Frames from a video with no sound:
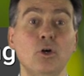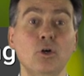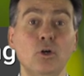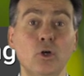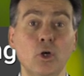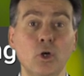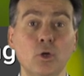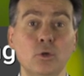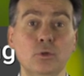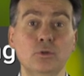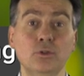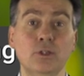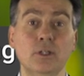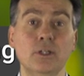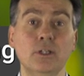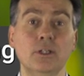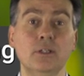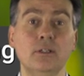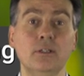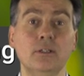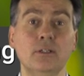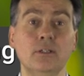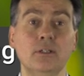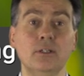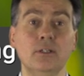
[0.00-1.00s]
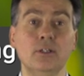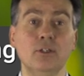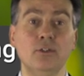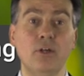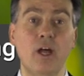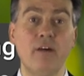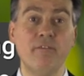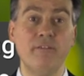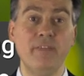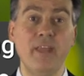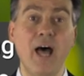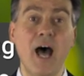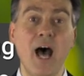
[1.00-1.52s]
conclude,
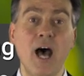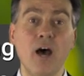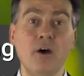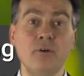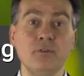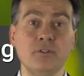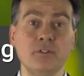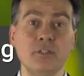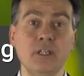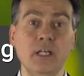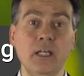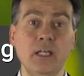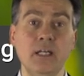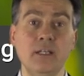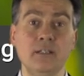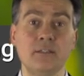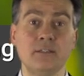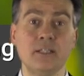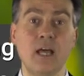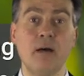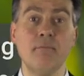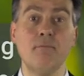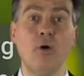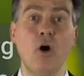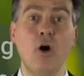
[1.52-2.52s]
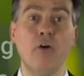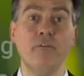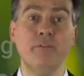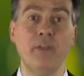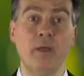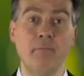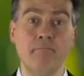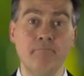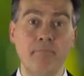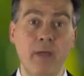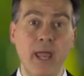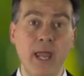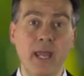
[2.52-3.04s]
you have now seen some of
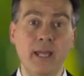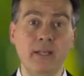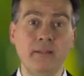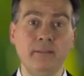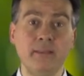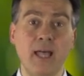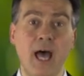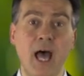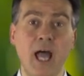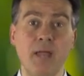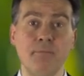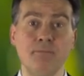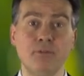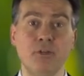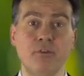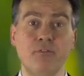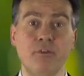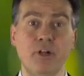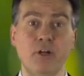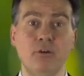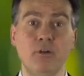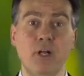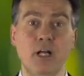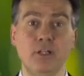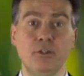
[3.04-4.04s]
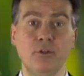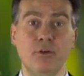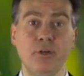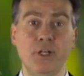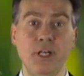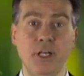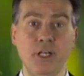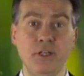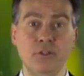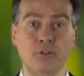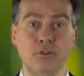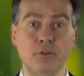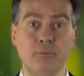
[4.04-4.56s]
the main types of
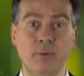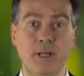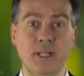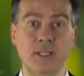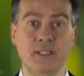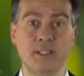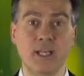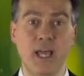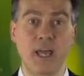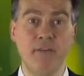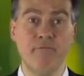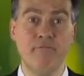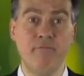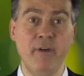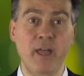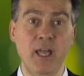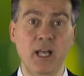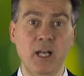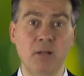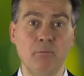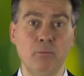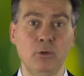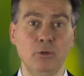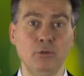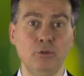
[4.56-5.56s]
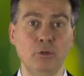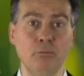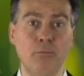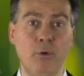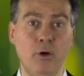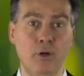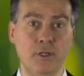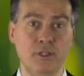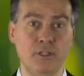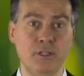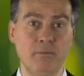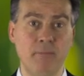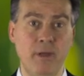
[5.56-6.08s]
regulatory instruments available to
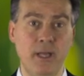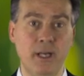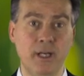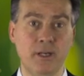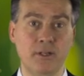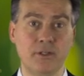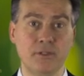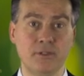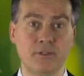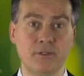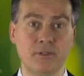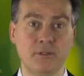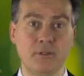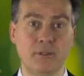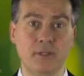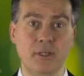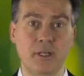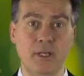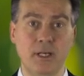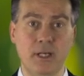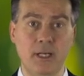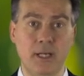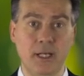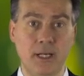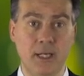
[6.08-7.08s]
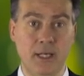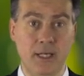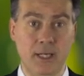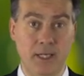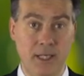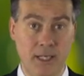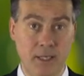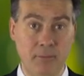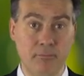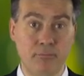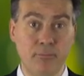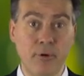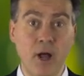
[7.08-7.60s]
policymakers.
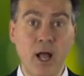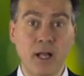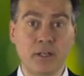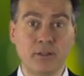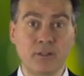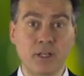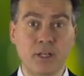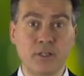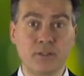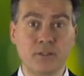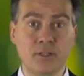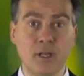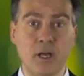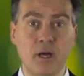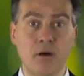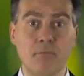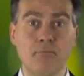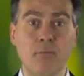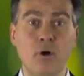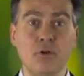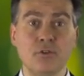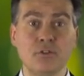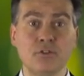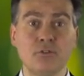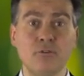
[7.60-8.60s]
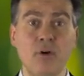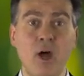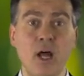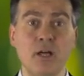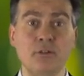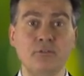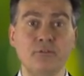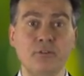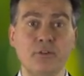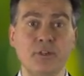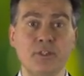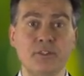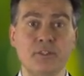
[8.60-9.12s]
In practice, most
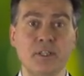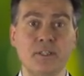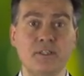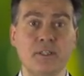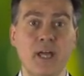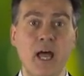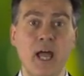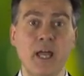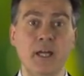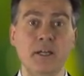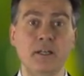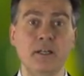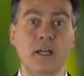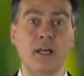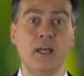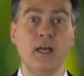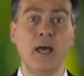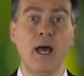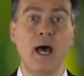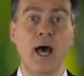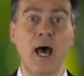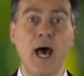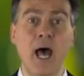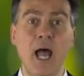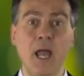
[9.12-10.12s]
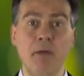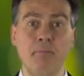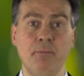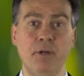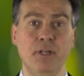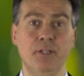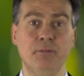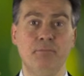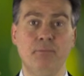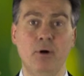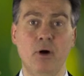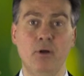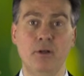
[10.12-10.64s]
countries design
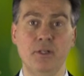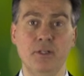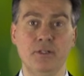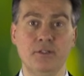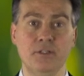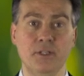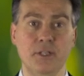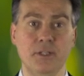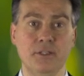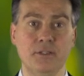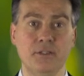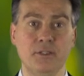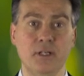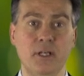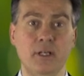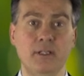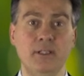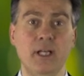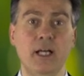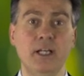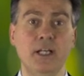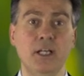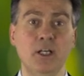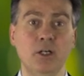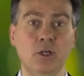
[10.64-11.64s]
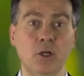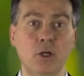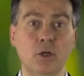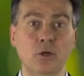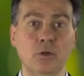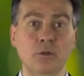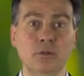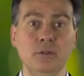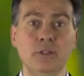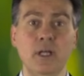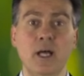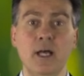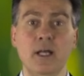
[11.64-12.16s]
hybrid policies that
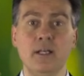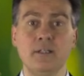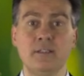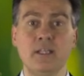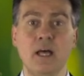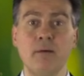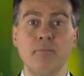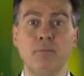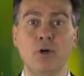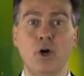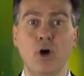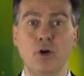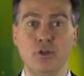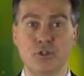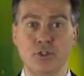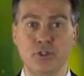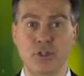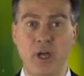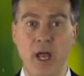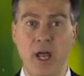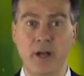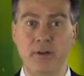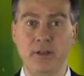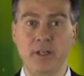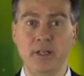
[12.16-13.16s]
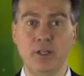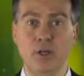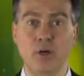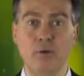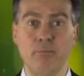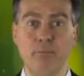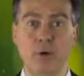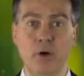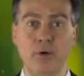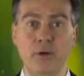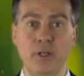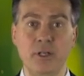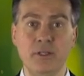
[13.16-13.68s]
include some cost-sharing
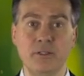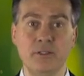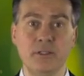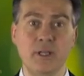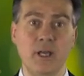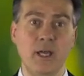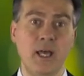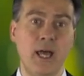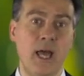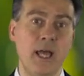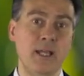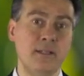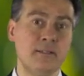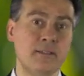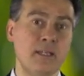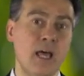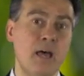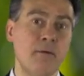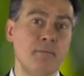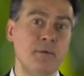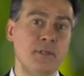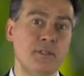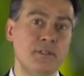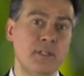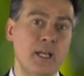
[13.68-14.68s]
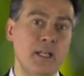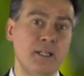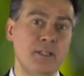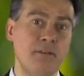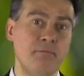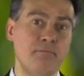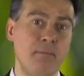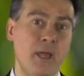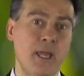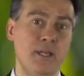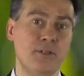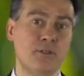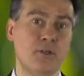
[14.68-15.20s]
components and some
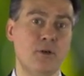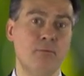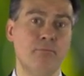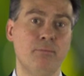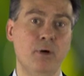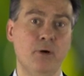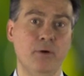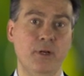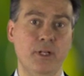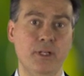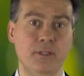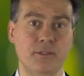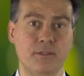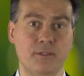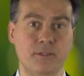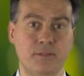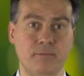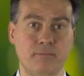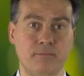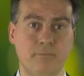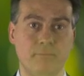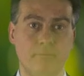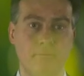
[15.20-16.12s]
incentive-based components.